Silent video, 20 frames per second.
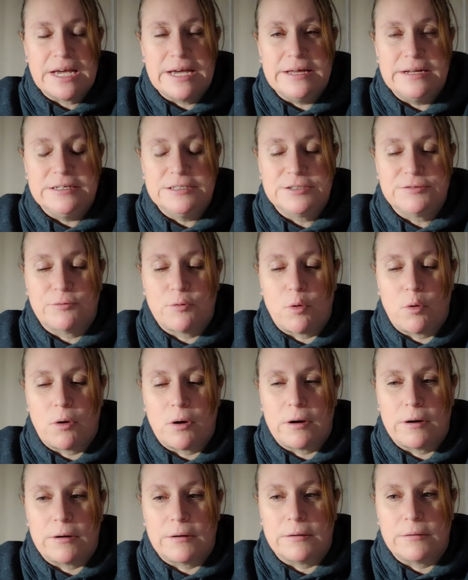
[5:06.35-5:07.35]
It is
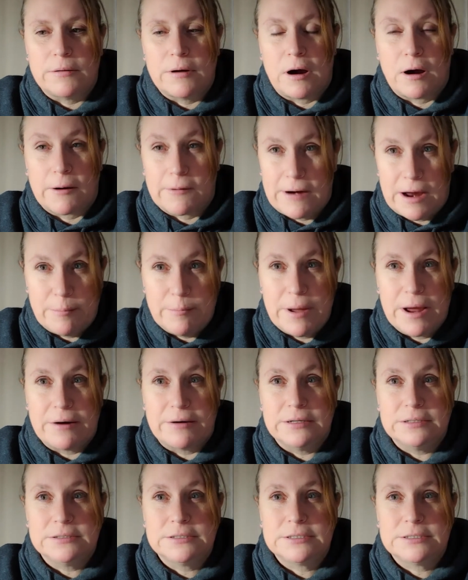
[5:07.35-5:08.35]
for our
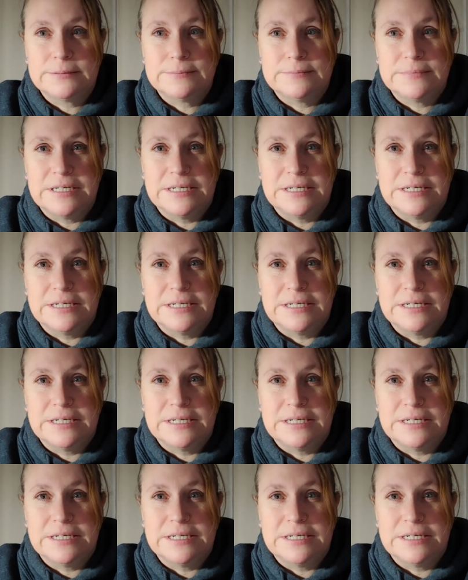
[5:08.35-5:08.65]
grandparents.